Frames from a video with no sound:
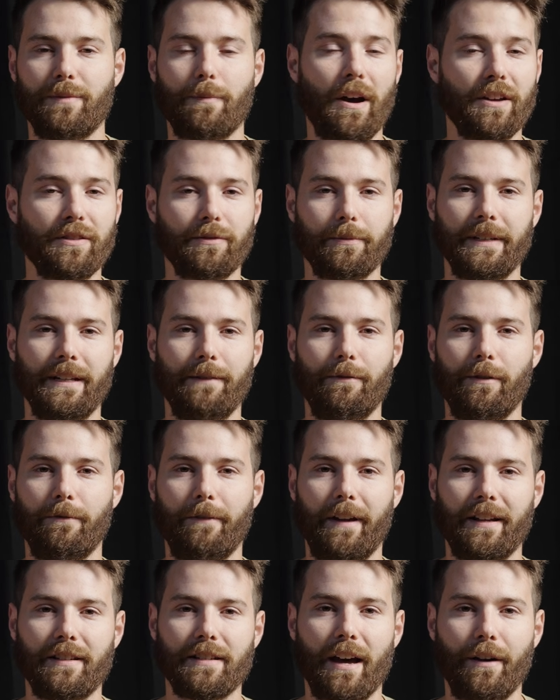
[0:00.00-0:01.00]
possibly even
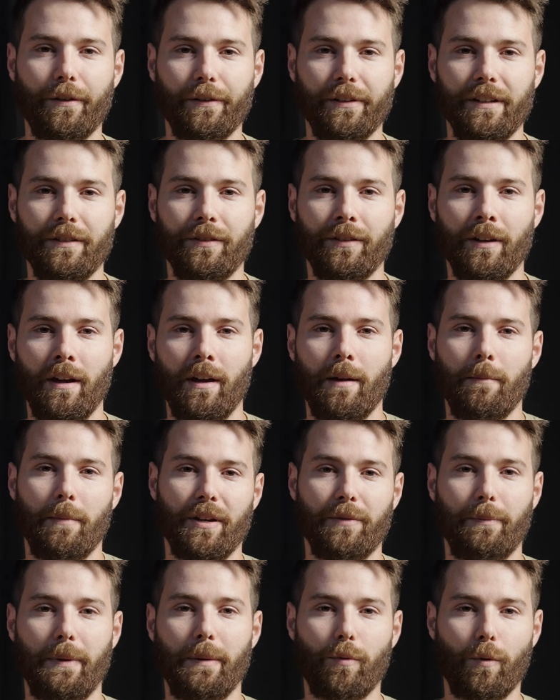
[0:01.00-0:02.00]
fatalities,
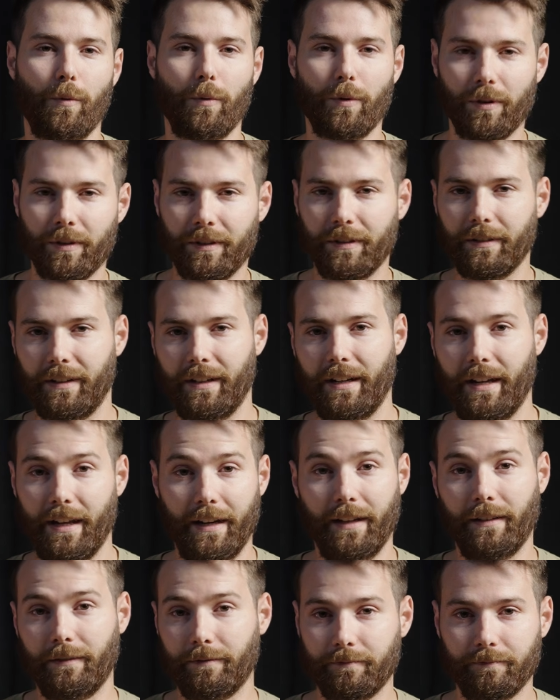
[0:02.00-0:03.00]
because people were
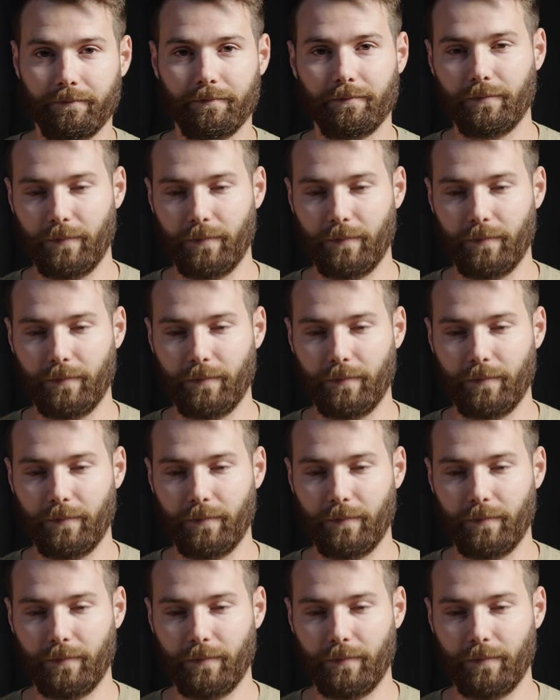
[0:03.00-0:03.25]
getting,